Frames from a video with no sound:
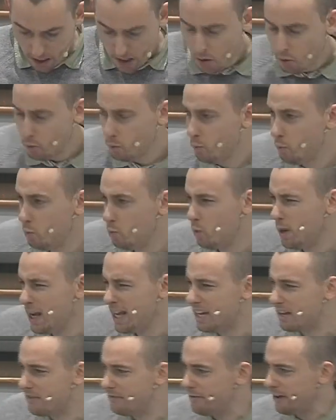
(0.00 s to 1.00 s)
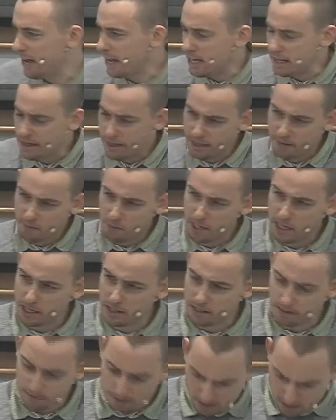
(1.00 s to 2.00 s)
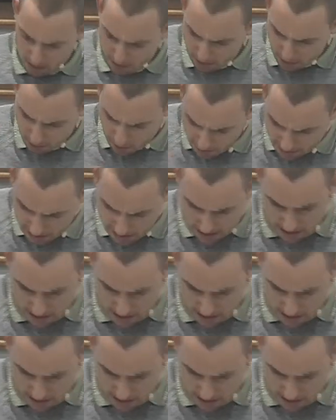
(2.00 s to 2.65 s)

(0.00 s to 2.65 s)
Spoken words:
Weak faith, if we could look at it